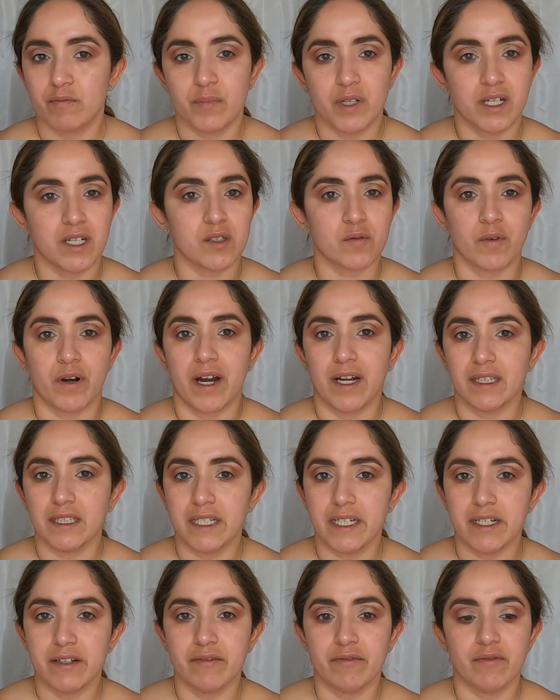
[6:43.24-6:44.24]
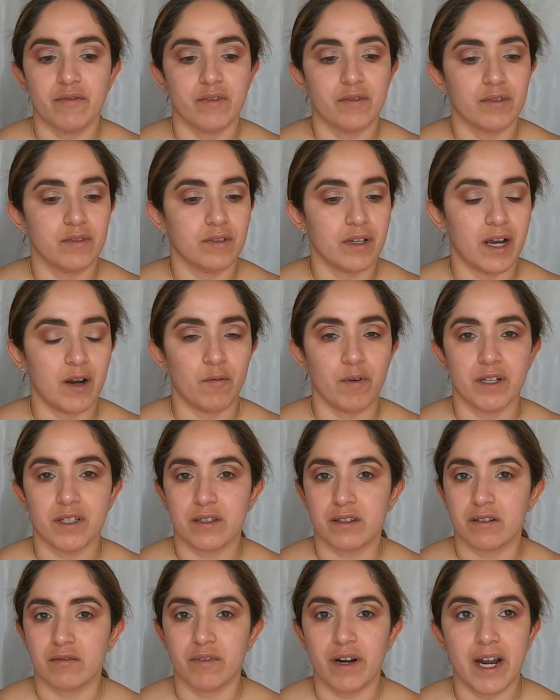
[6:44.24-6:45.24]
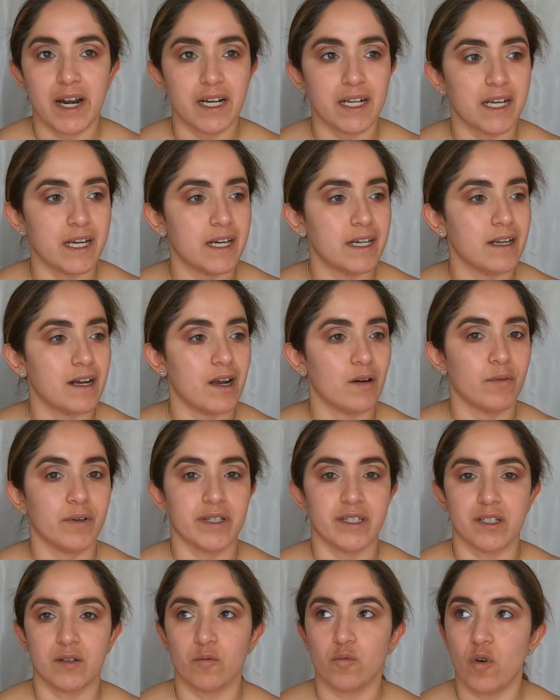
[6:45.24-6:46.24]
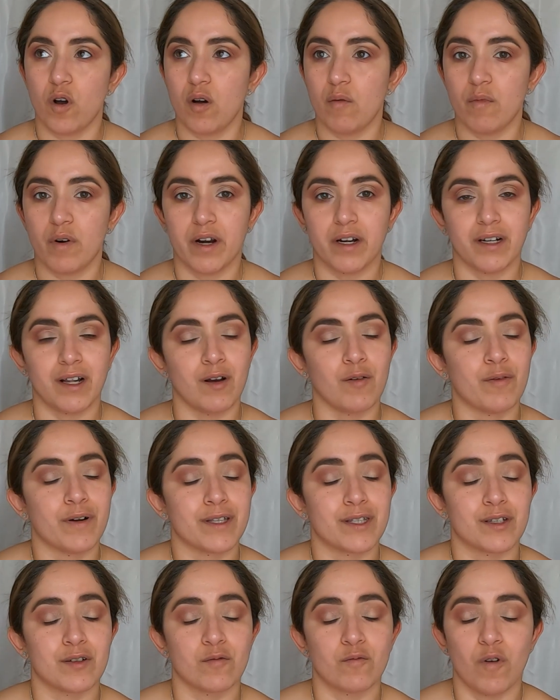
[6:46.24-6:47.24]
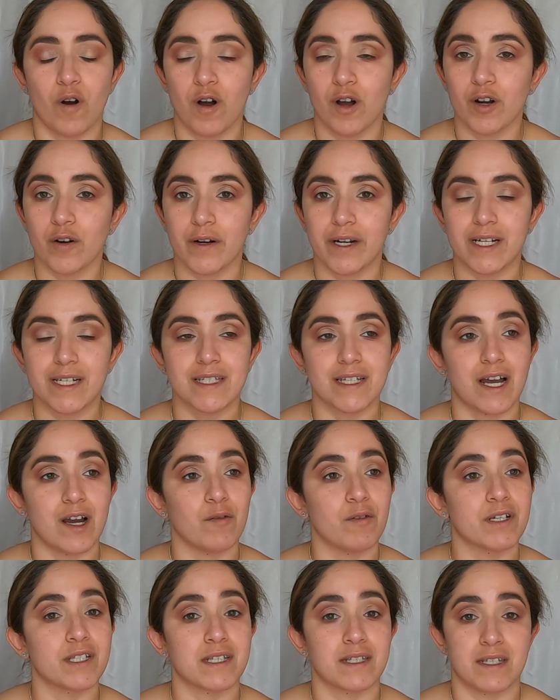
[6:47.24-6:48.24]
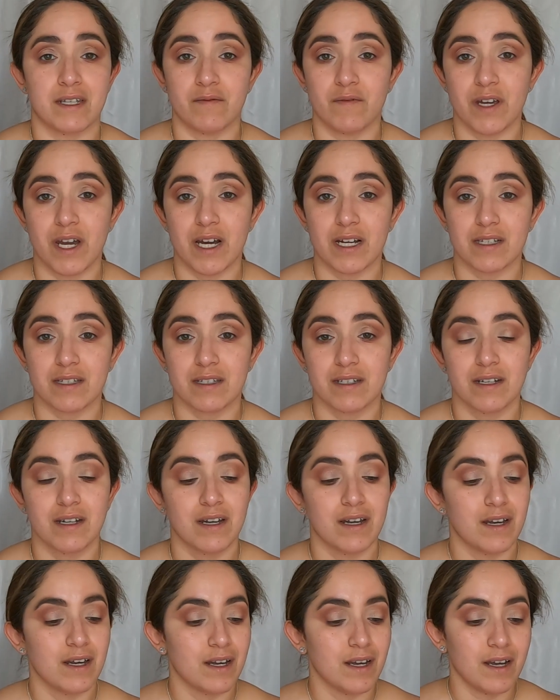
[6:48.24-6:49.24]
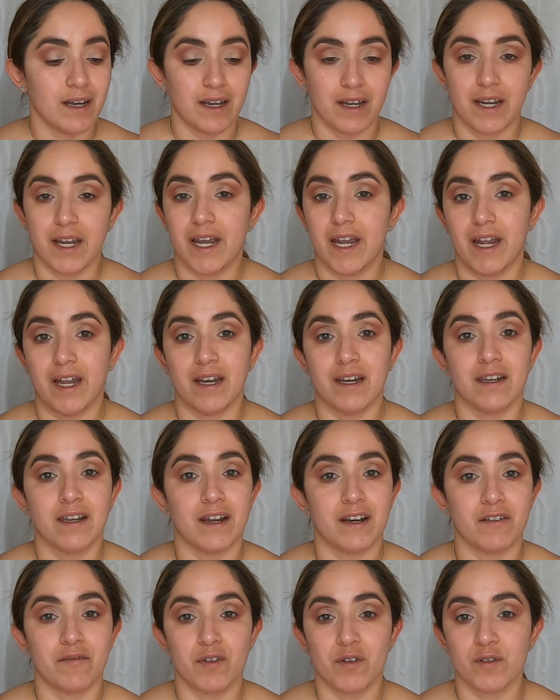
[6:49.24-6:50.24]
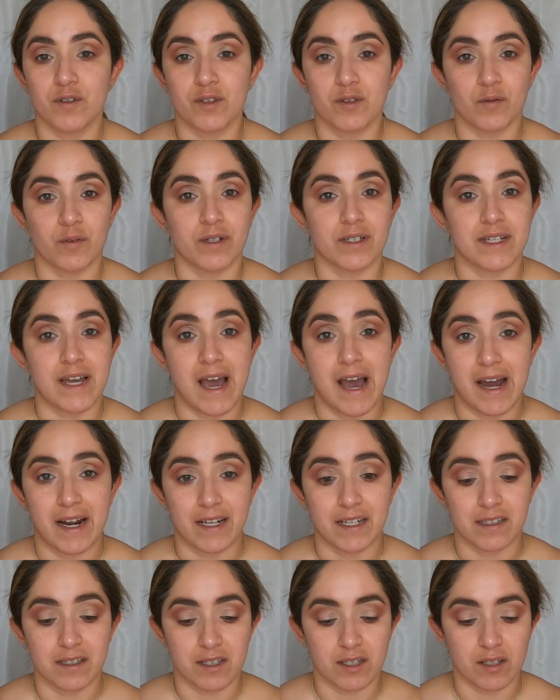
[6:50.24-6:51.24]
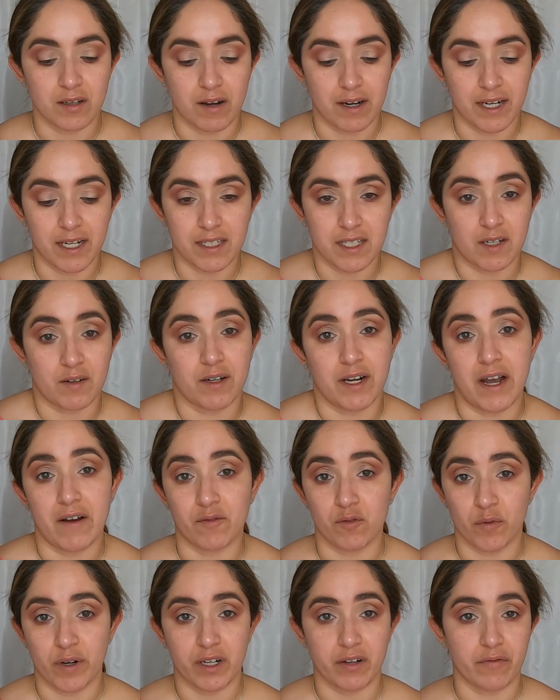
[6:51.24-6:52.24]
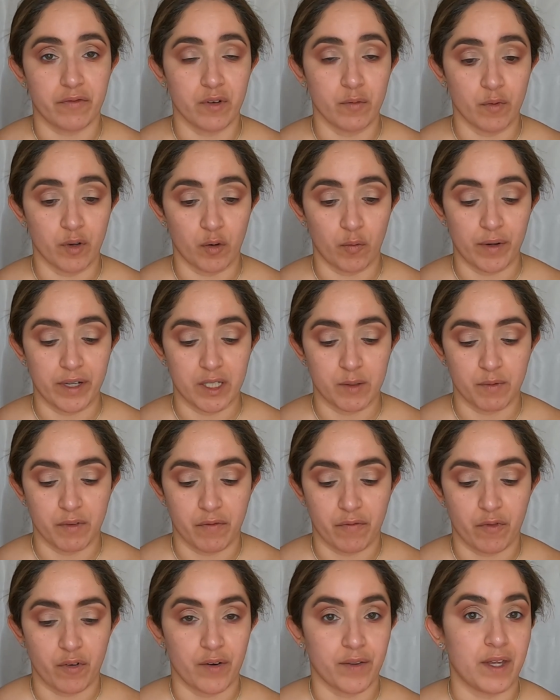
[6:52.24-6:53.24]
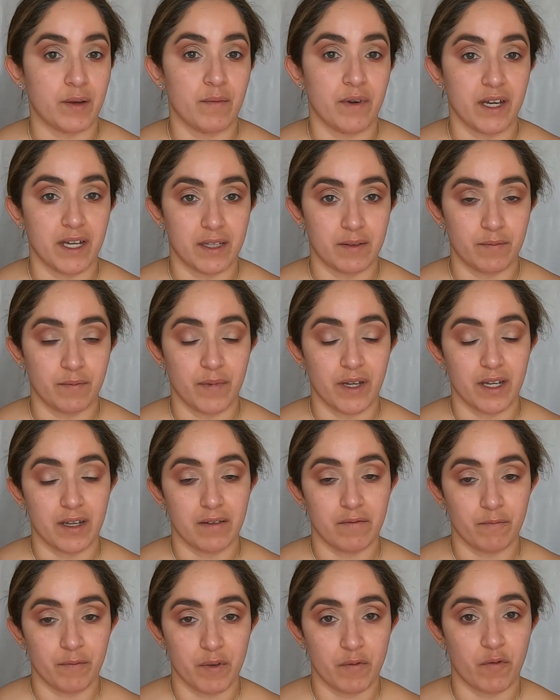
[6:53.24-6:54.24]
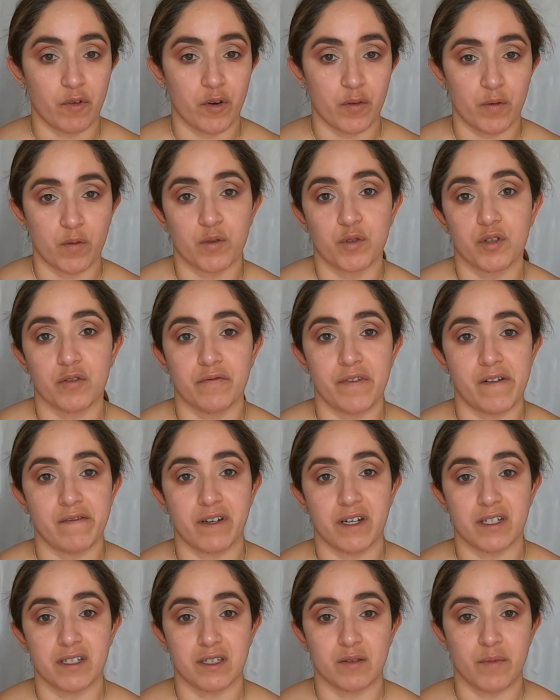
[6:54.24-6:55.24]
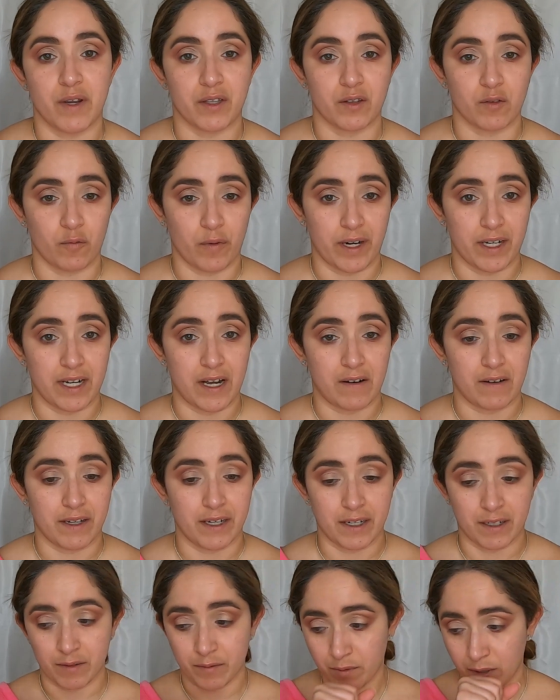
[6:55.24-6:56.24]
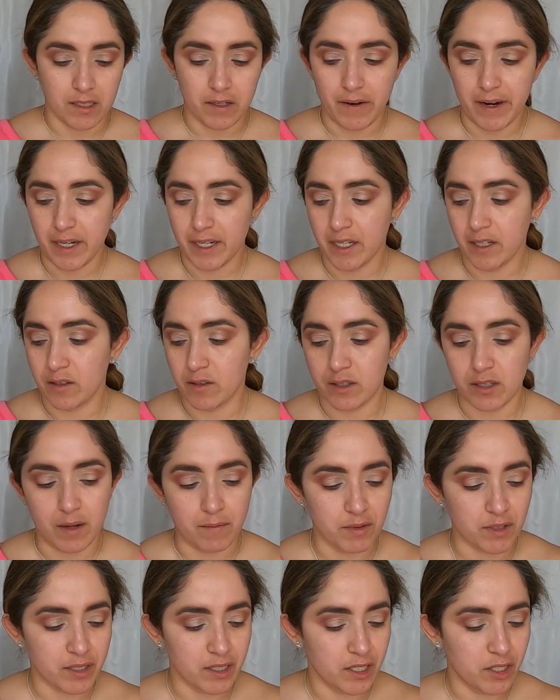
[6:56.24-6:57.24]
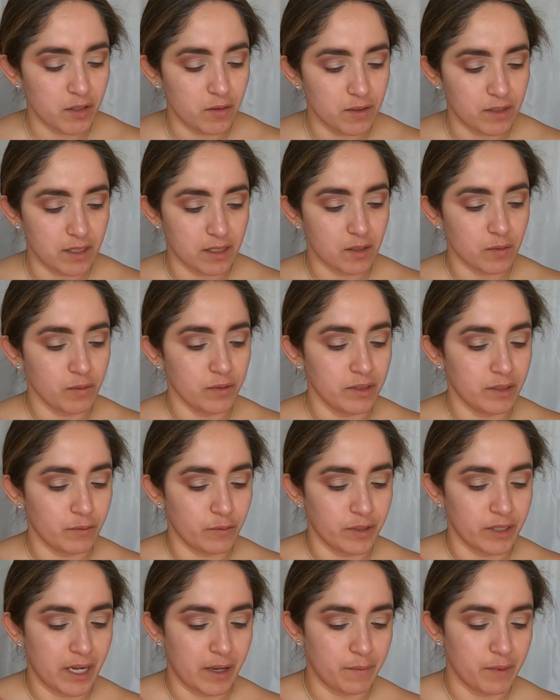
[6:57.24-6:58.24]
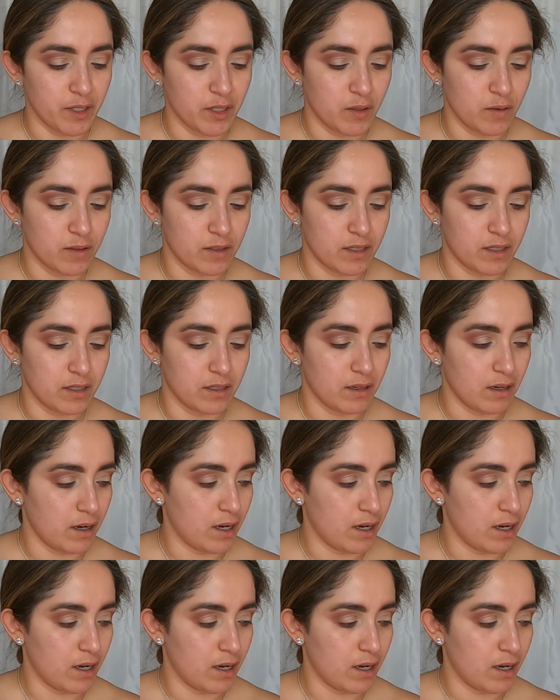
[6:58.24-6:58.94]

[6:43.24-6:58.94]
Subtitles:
because where I live, I went to the Rite Aid, I went to Walmart, I went to Walgreens, I went to CVS. And none of those stores had it. So I guess I'm gonna have to wait a few more weeks before those two foundations make their way down here. So anywho, so I'm just gonna use this one, the one I've been using.